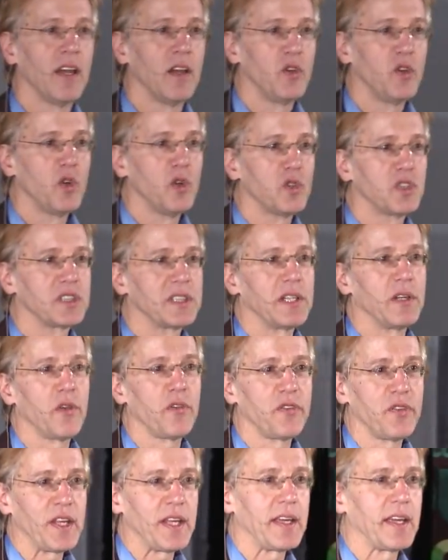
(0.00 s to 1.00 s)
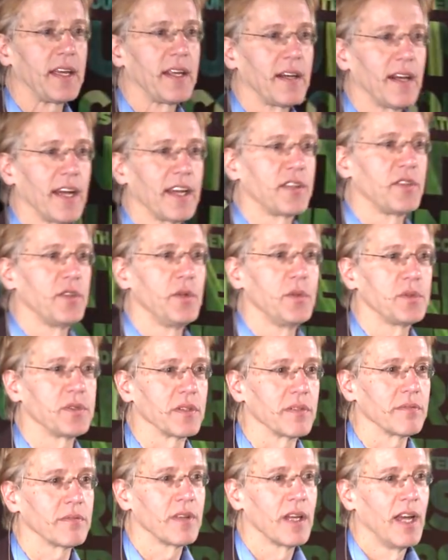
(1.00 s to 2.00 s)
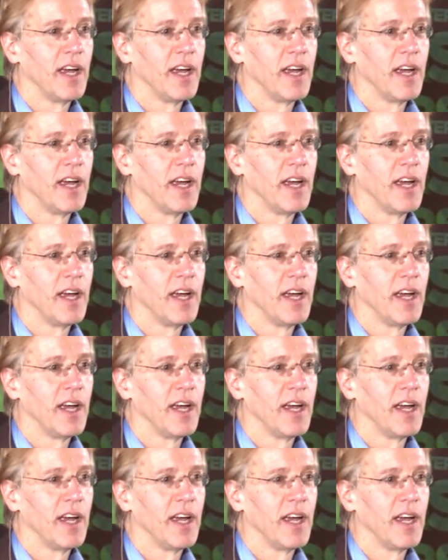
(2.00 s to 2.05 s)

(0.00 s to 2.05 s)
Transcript: you're still thinking like Newton.